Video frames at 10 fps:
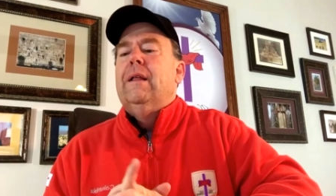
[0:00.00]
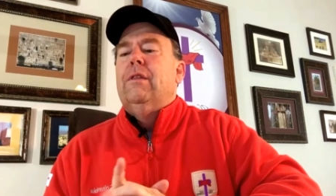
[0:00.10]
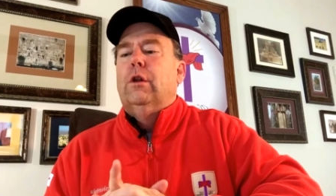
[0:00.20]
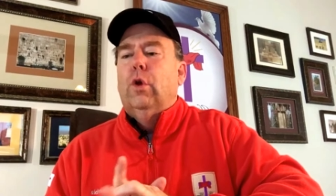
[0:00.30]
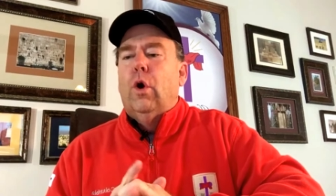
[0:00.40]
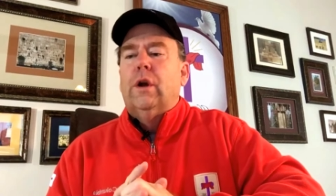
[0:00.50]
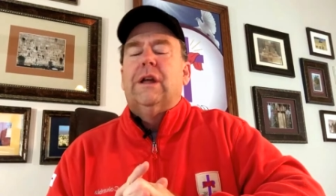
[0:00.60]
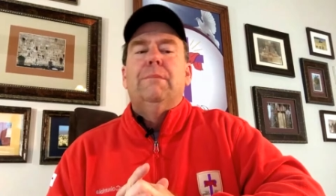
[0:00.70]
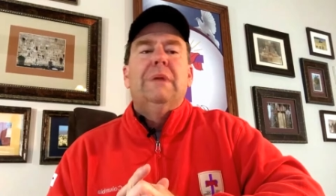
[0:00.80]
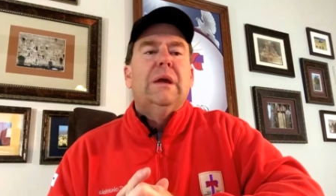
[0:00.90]
The Lord
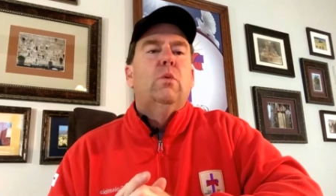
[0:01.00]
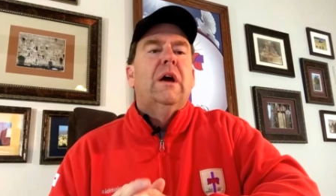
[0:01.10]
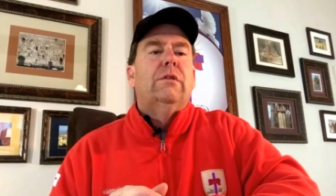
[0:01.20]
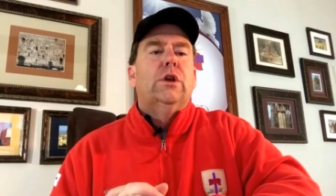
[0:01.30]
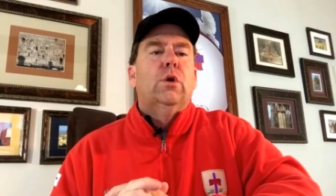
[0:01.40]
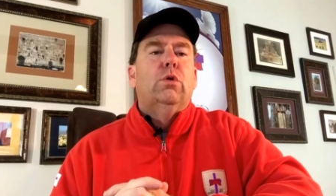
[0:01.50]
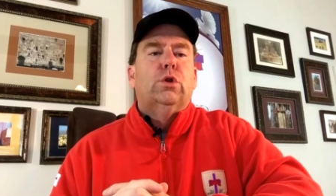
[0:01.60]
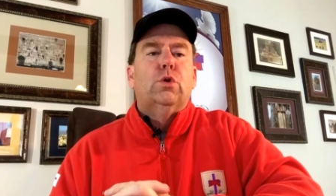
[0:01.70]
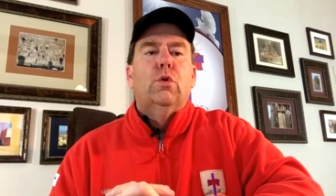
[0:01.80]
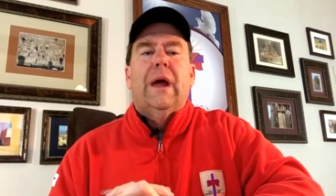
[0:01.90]
can be with you
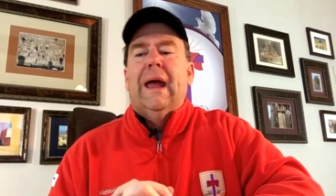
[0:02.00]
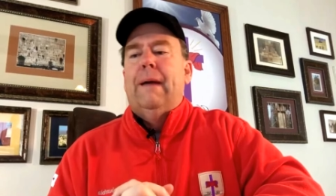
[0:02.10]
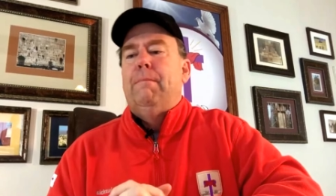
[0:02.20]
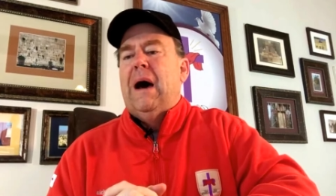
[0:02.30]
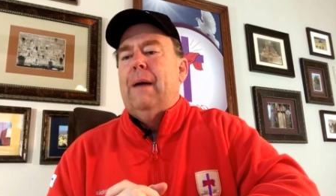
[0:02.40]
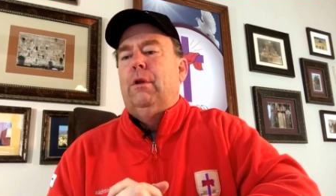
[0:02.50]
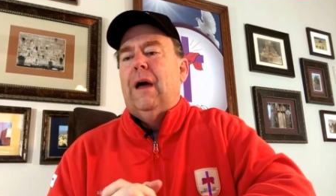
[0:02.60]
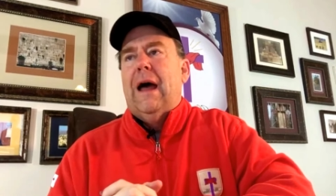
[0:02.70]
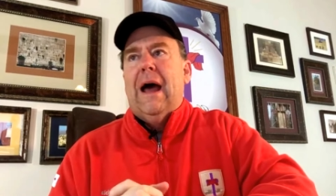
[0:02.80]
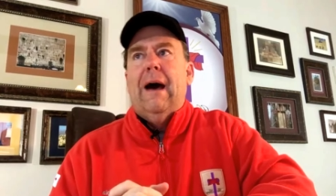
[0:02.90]
through a
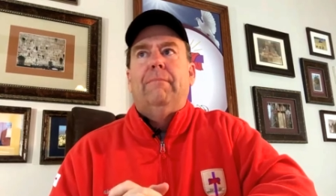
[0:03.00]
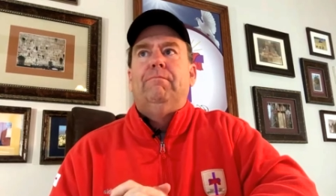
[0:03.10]
Bible app.